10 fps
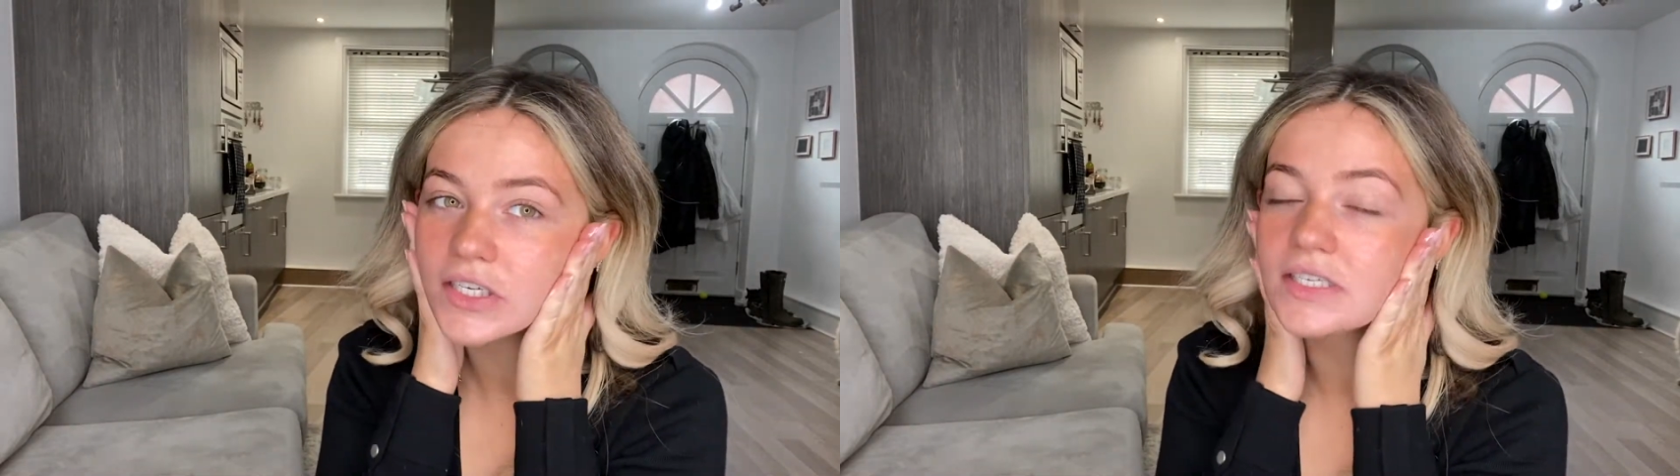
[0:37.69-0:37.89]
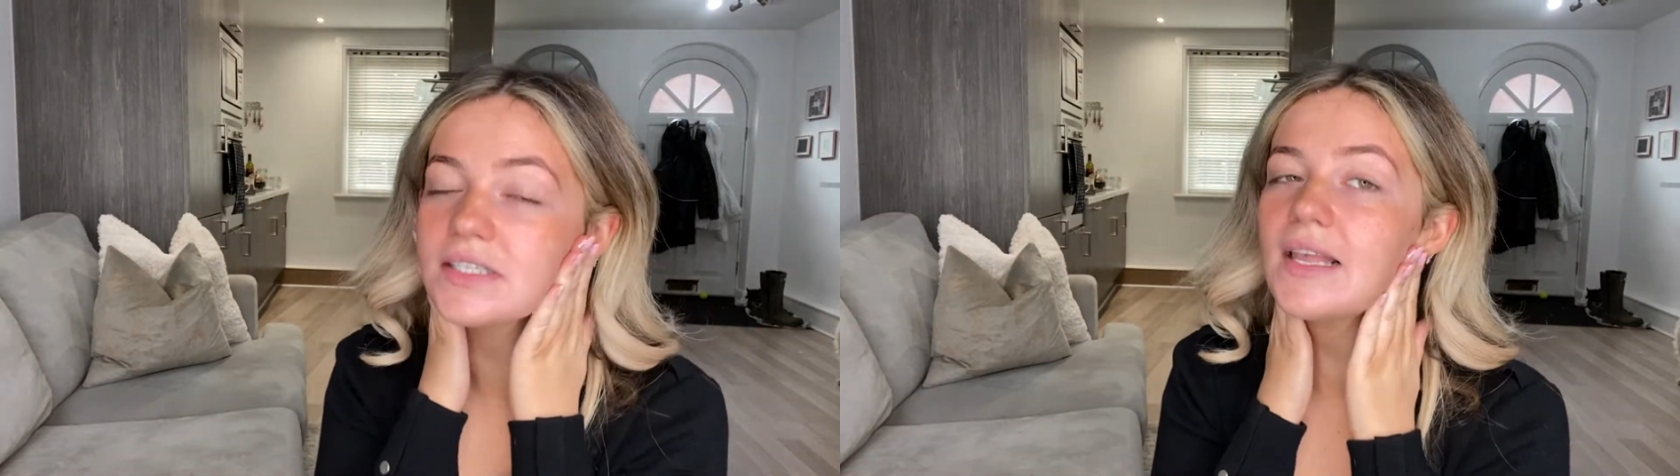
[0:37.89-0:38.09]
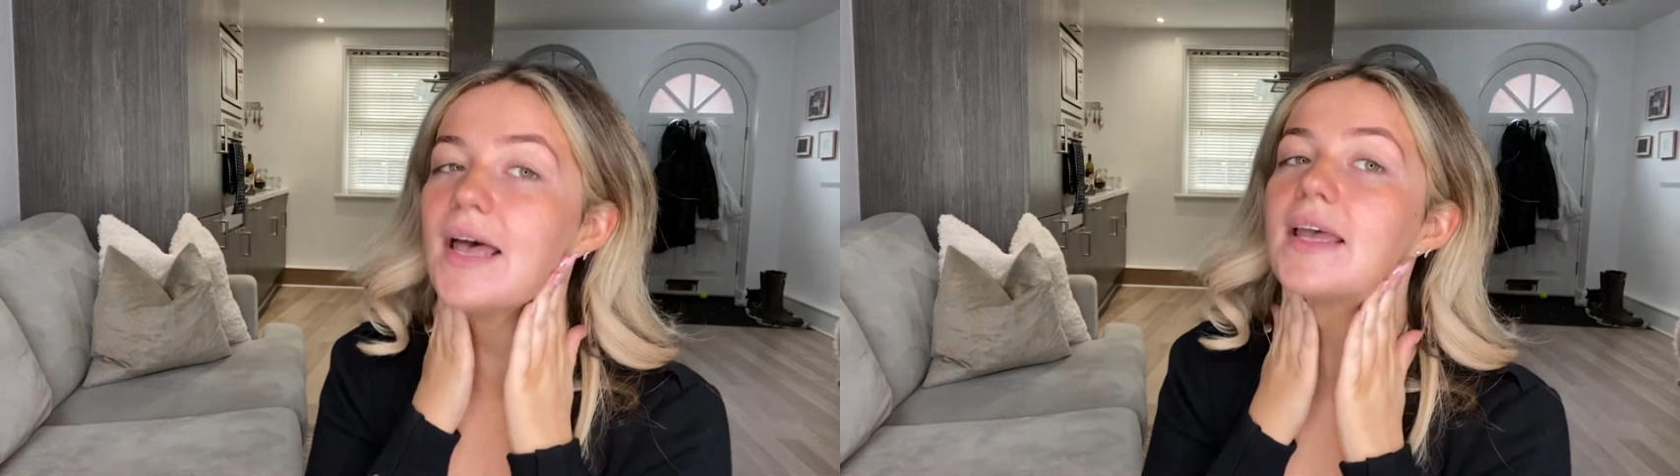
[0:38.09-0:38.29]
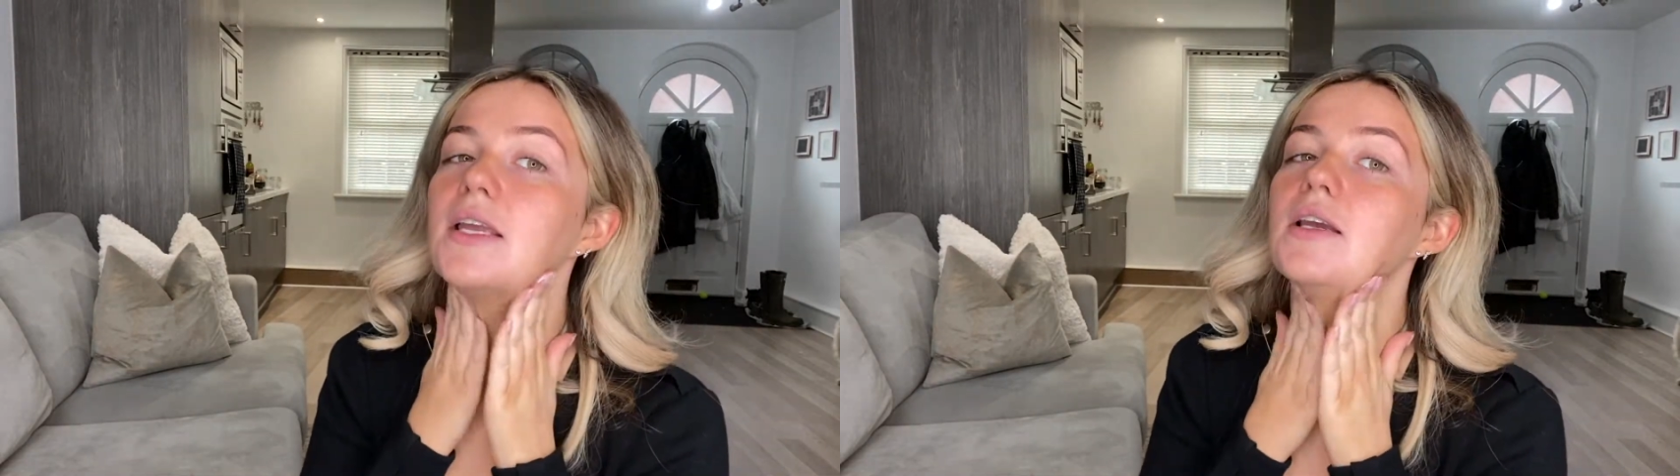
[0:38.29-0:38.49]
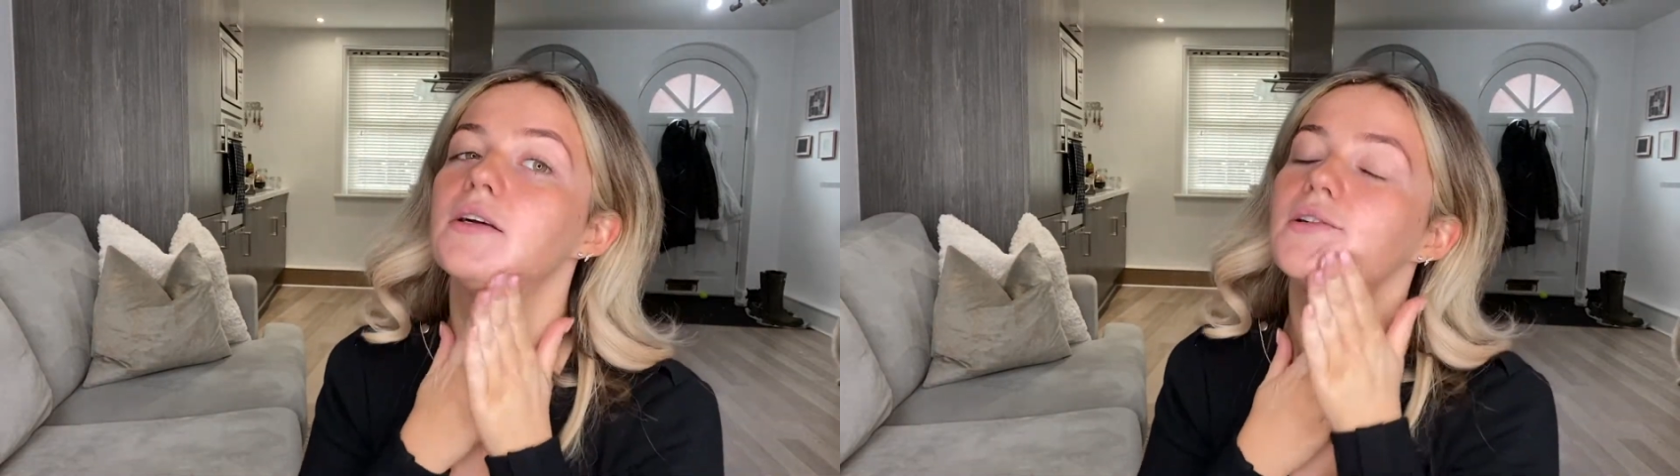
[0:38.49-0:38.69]
say,
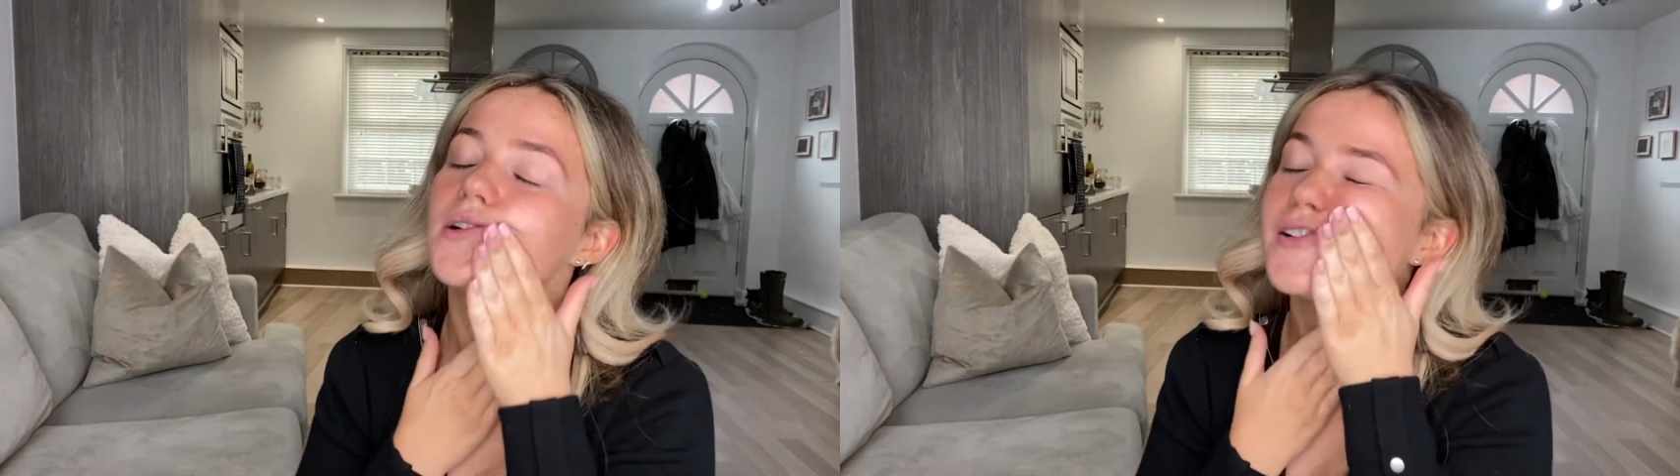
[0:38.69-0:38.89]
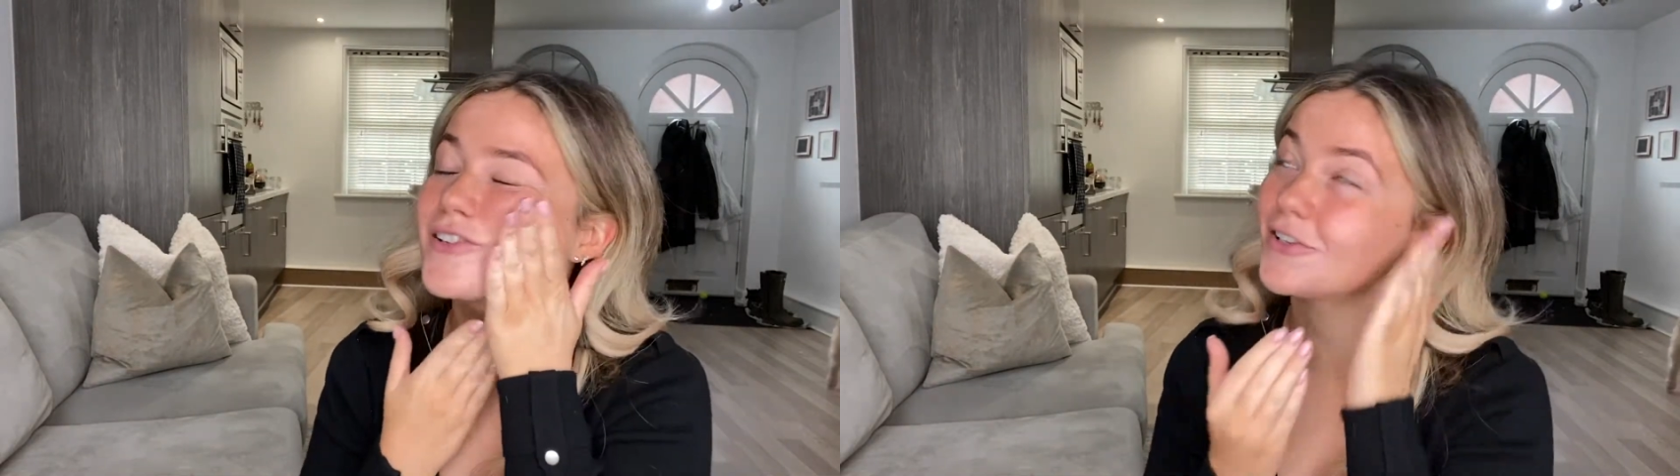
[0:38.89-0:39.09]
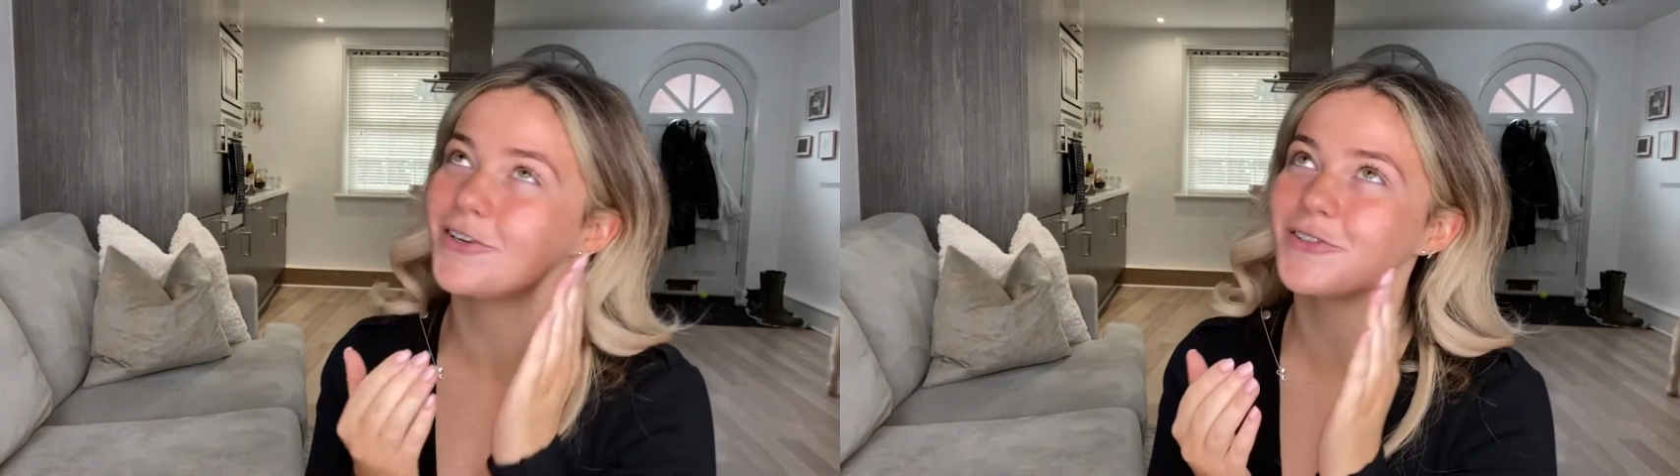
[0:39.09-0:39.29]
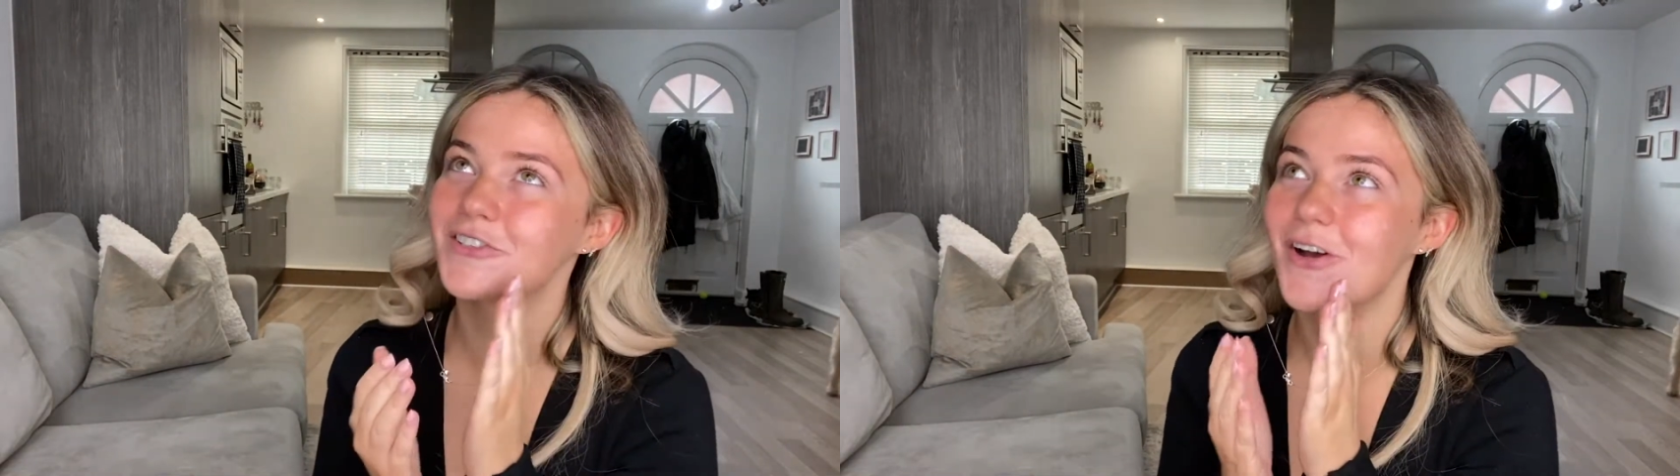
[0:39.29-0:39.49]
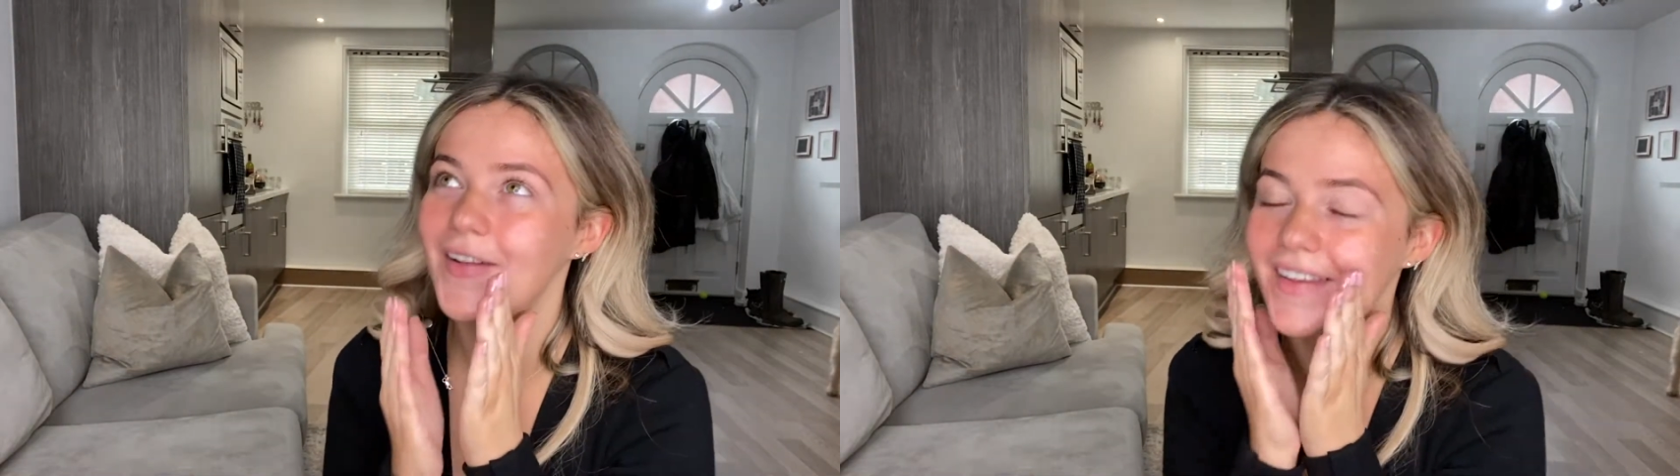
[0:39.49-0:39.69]
good old
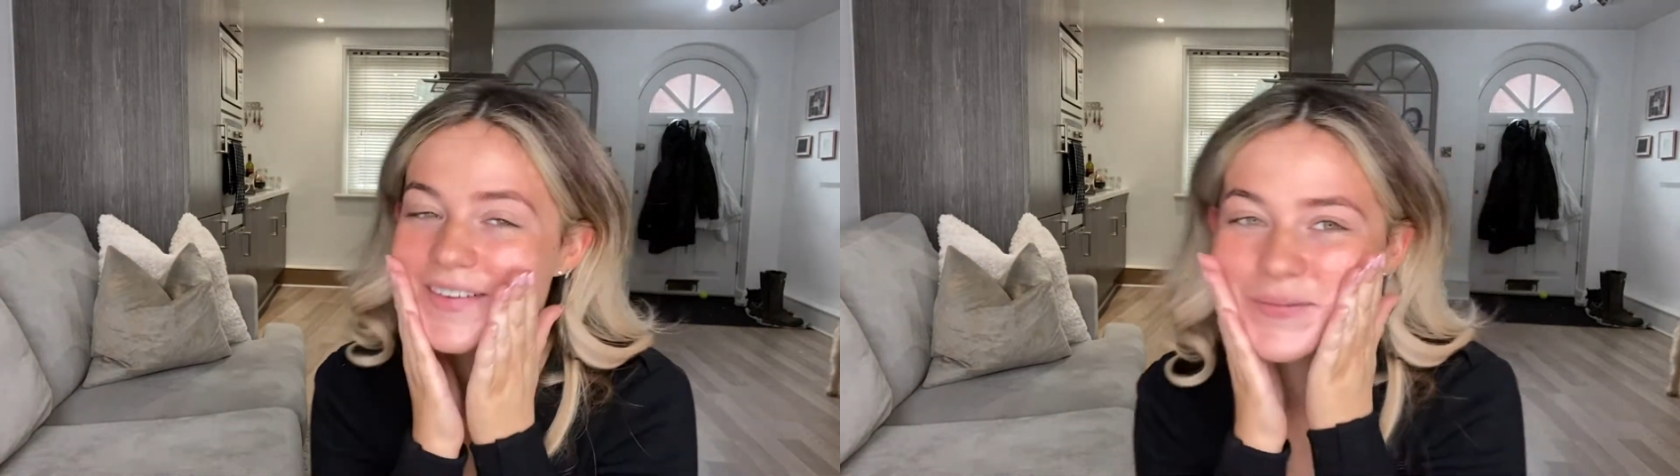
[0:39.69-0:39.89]
Charlotte,